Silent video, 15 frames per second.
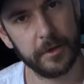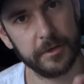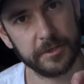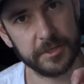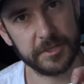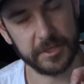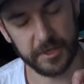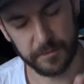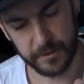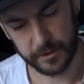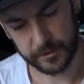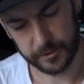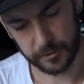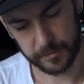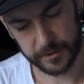just to give me a
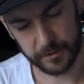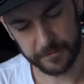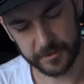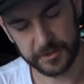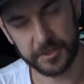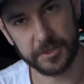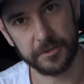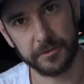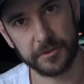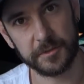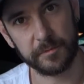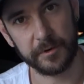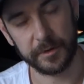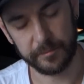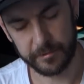little bit of additional
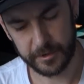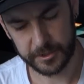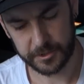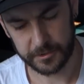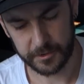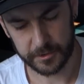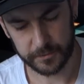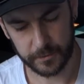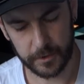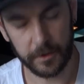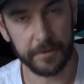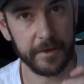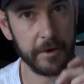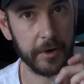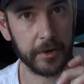spring pressure as well,
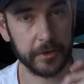and they're